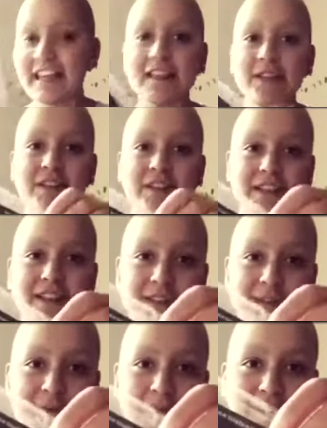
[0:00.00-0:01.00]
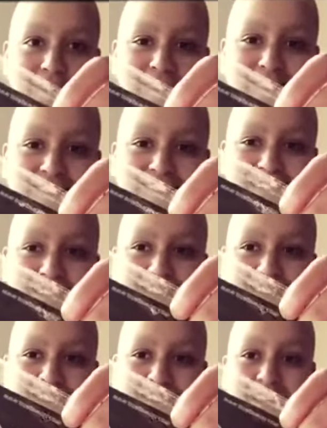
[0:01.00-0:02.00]
There's this one.
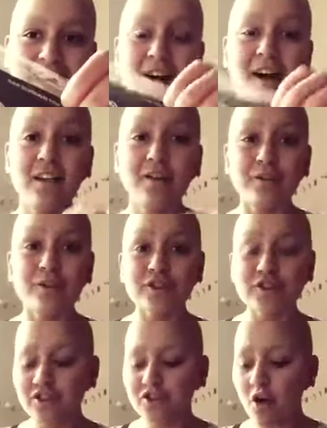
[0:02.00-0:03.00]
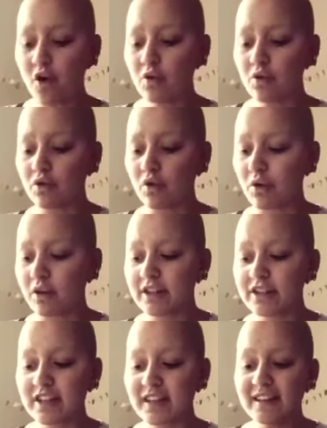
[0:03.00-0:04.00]
They're so
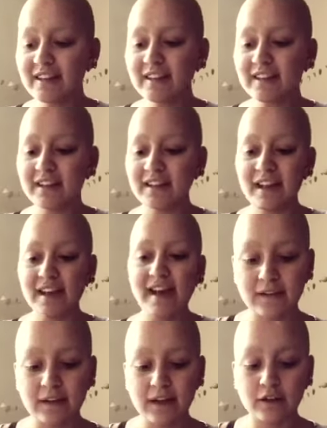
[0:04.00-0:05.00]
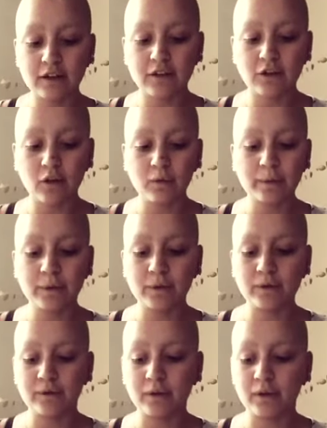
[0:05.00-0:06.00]
gorgeous and so
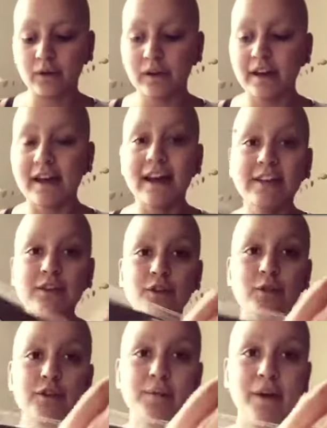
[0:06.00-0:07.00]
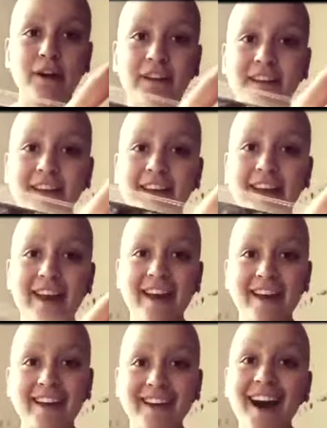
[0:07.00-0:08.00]
beautiful and so sparkly,
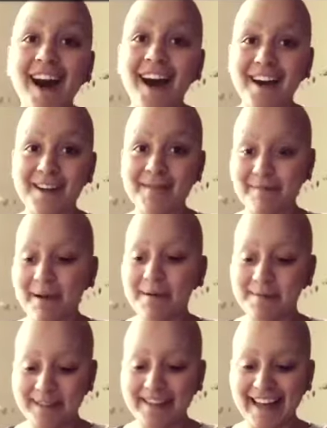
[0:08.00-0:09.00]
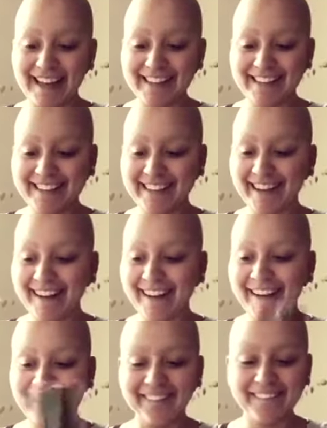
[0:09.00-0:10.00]
and I'm obsessed.
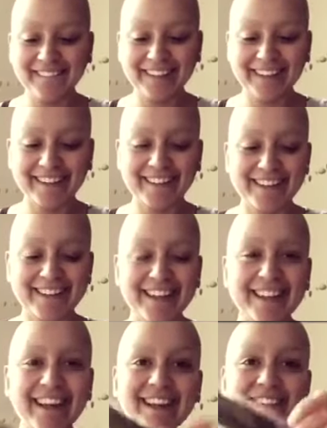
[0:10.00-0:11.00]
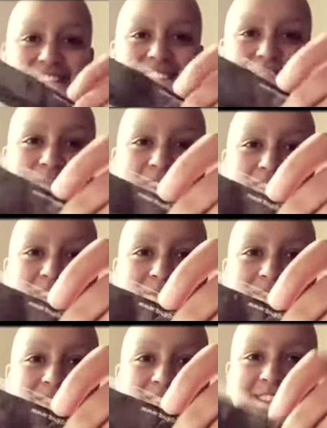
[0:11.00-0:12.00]
Oh my gosh, I can't even express how
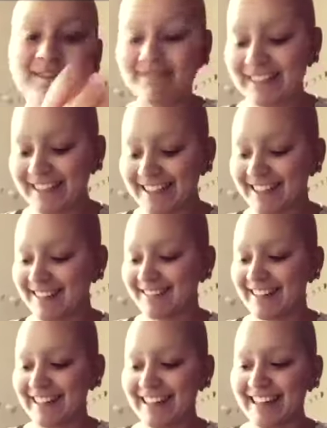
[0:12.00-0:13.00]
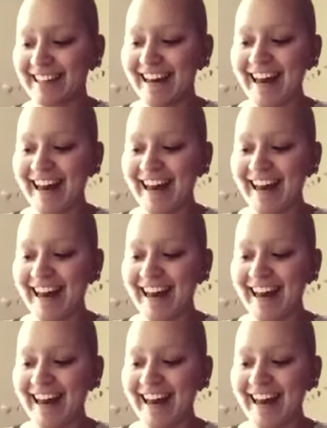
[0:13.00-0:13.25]
much this means to me.